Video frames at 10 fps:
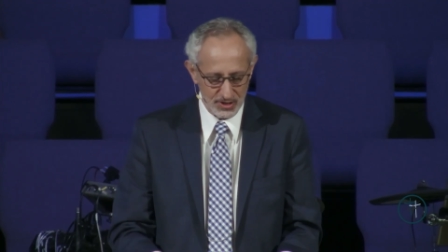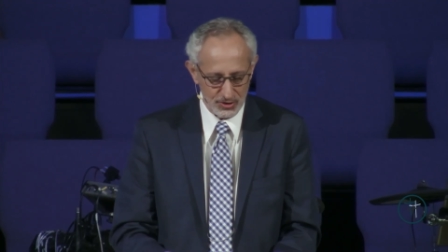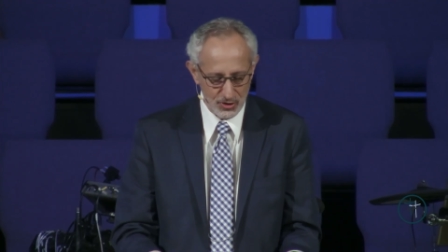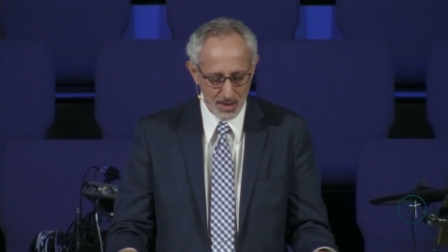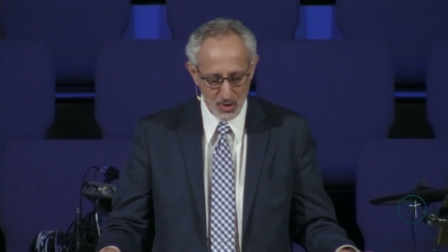
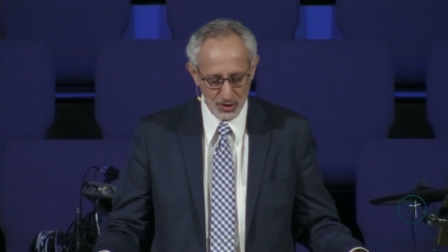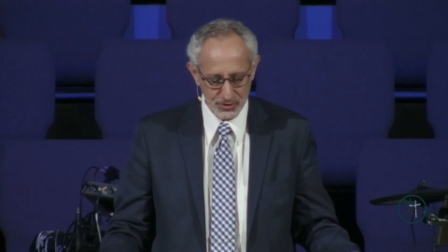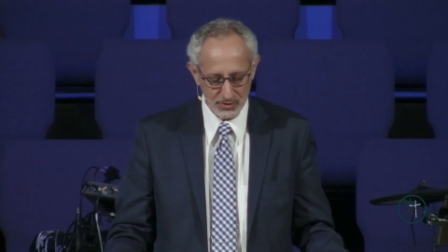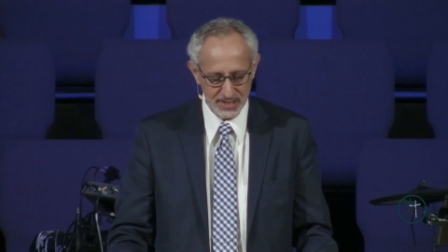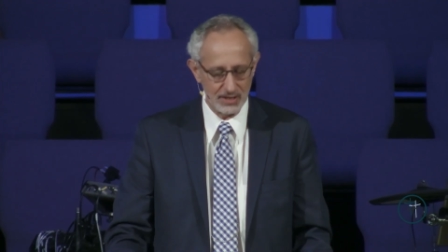this psalm
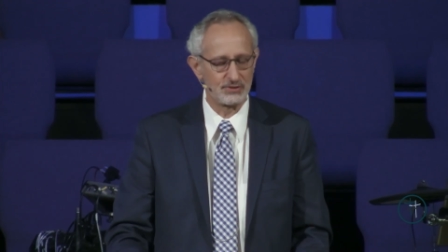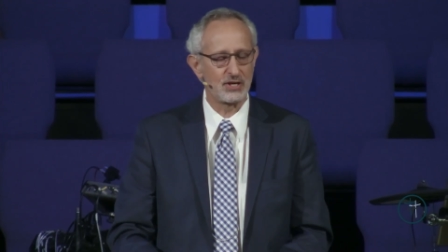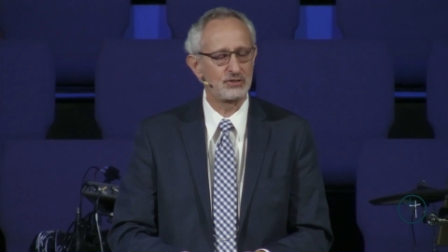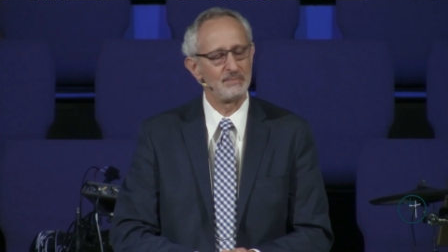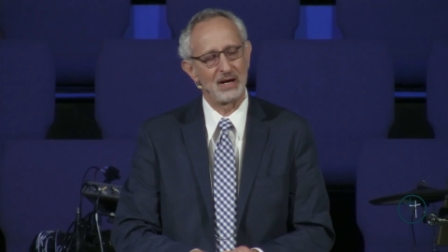also tells
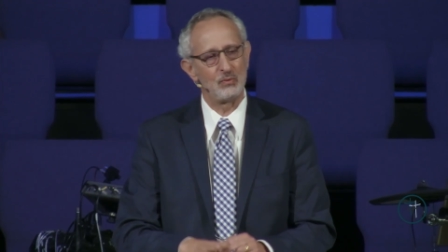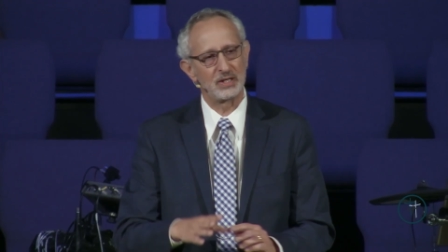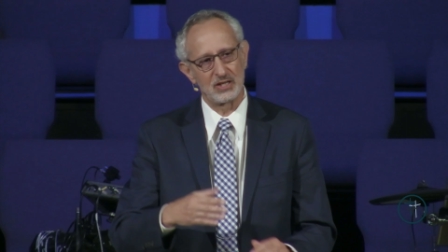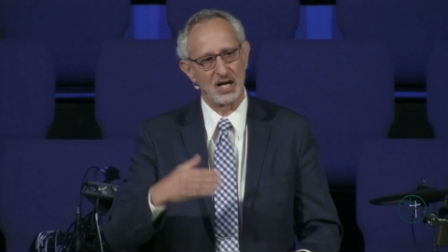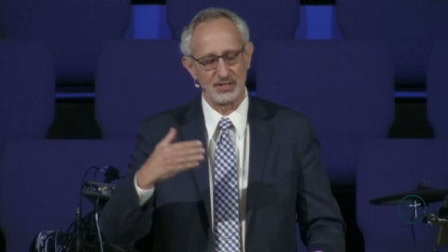us about
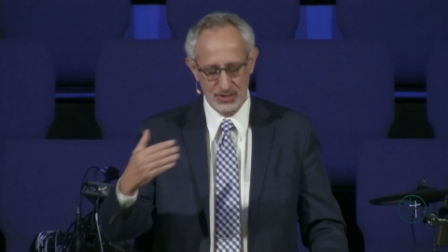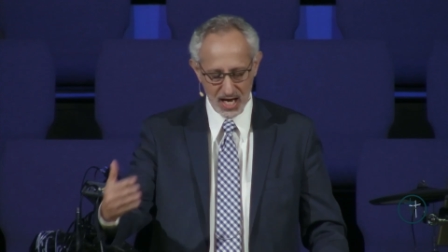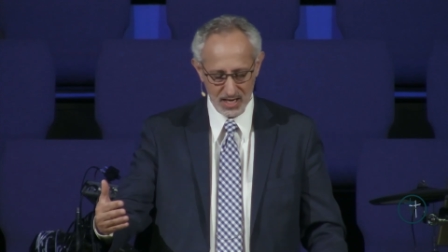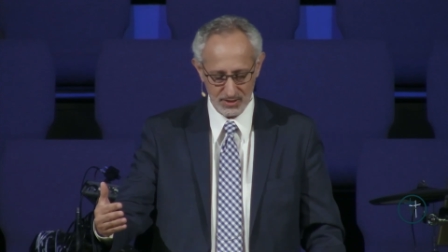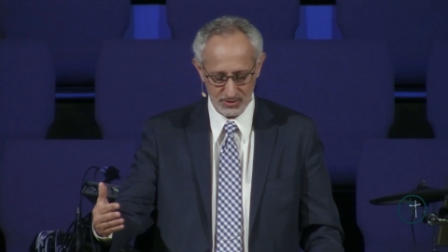what God
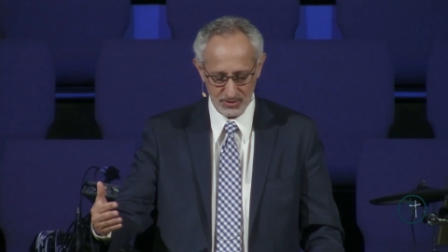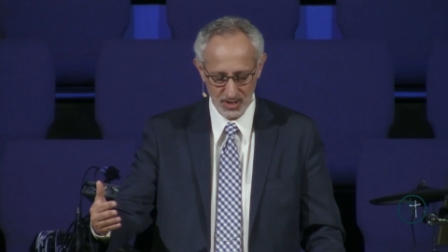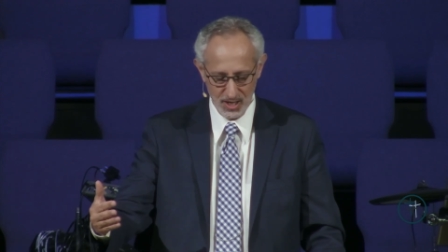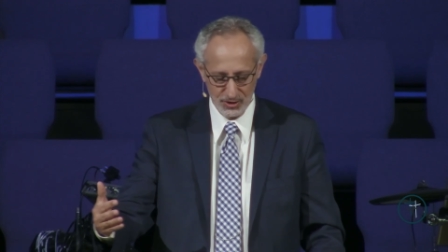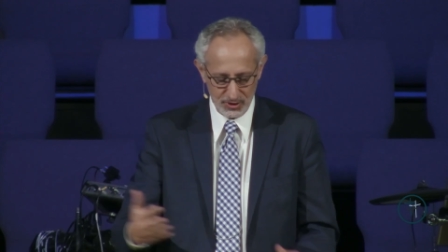does
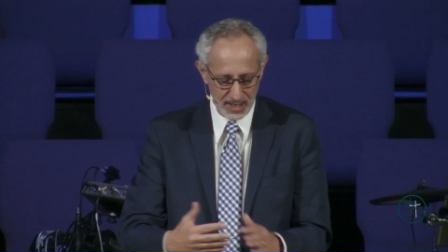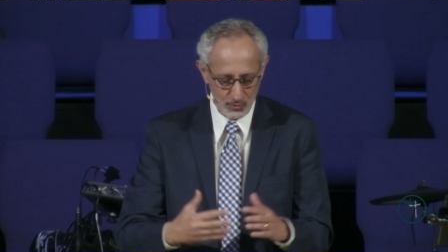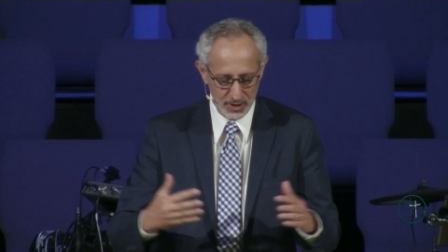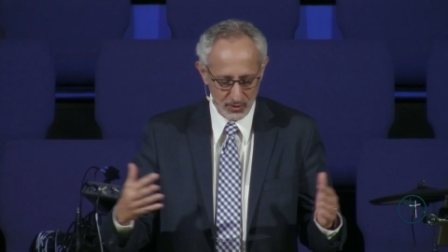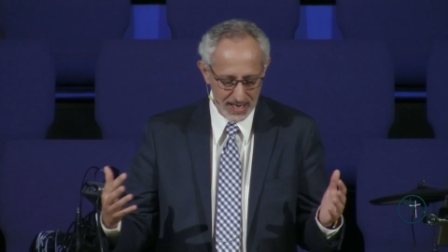so
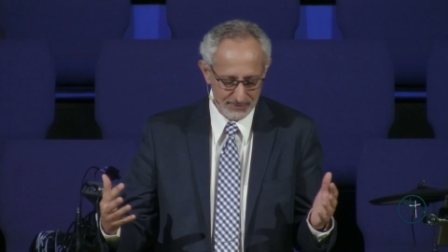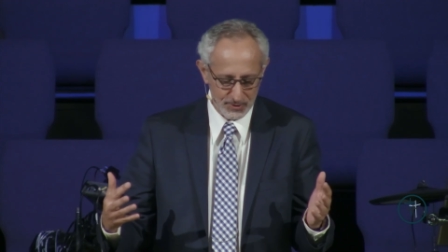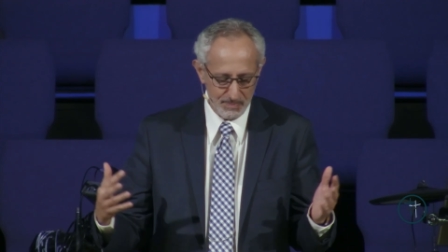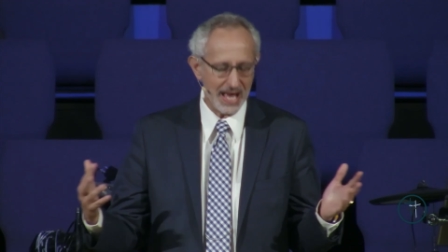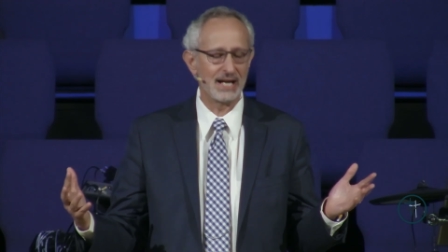that we don't have
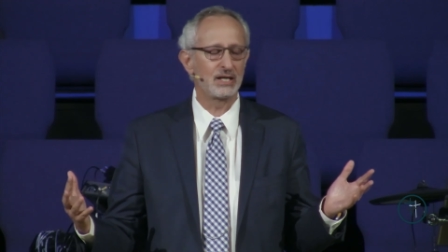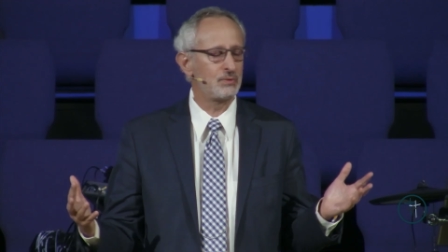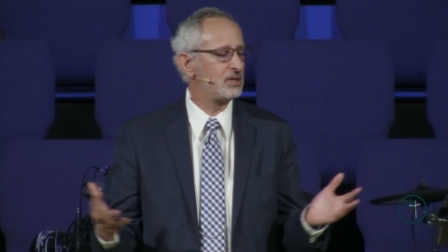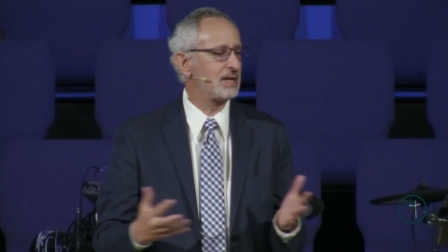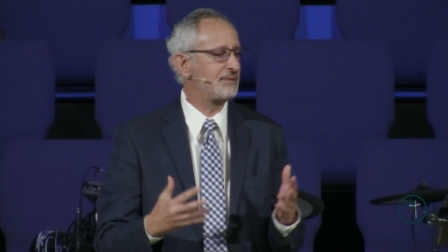to
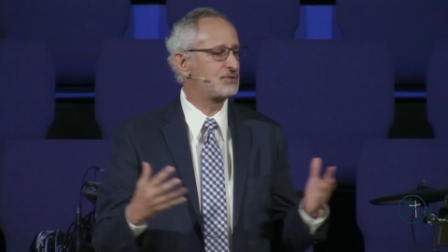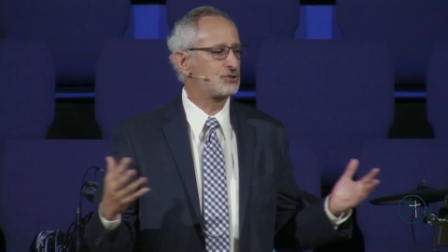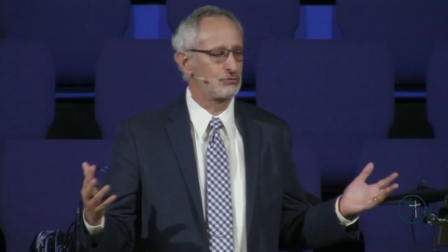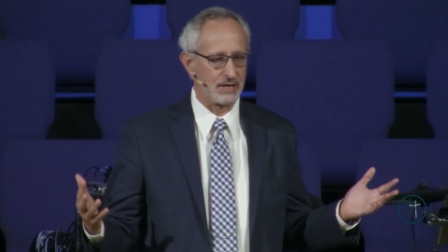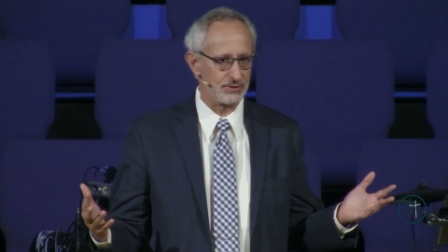panic, we don't have to
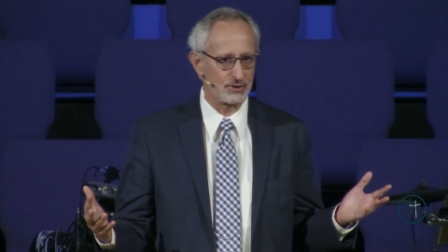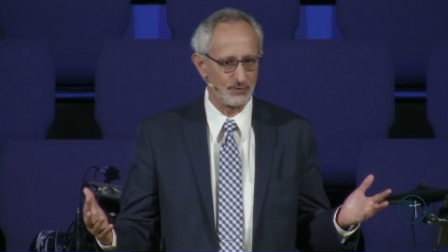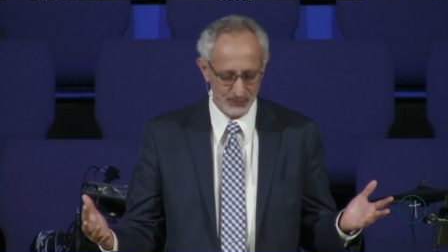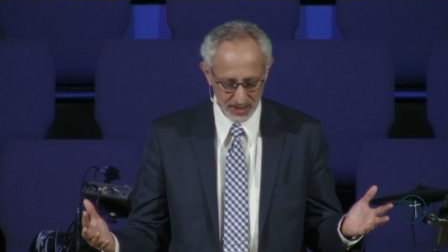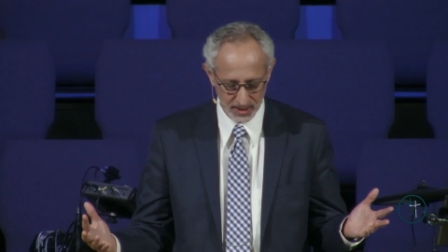surrender
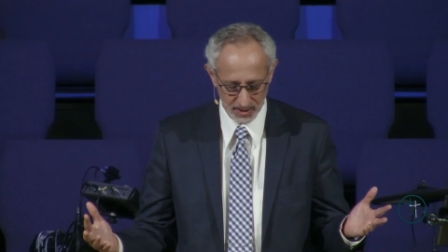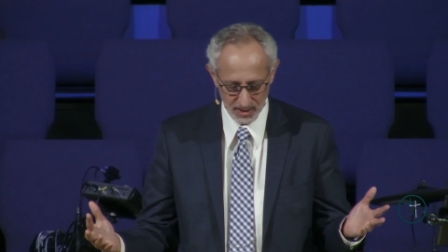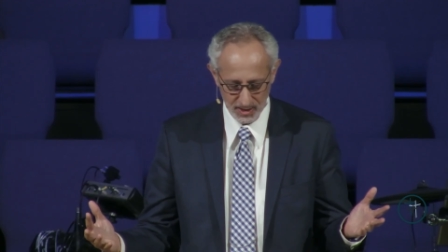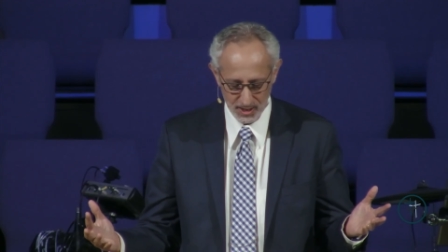to fear.